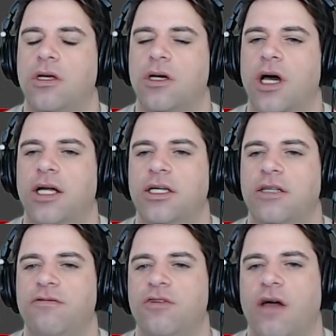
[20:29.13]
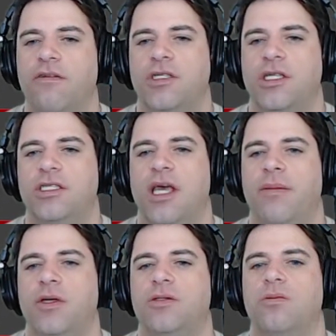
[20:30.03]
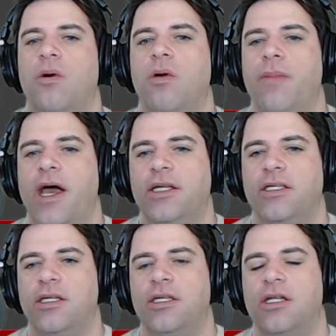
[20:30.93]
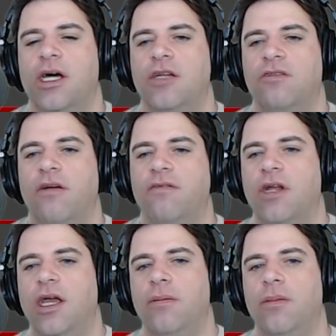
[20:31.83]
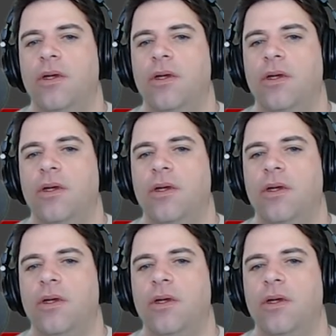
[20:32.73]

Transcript: content of driver is the same as what we passed in as the client driver name.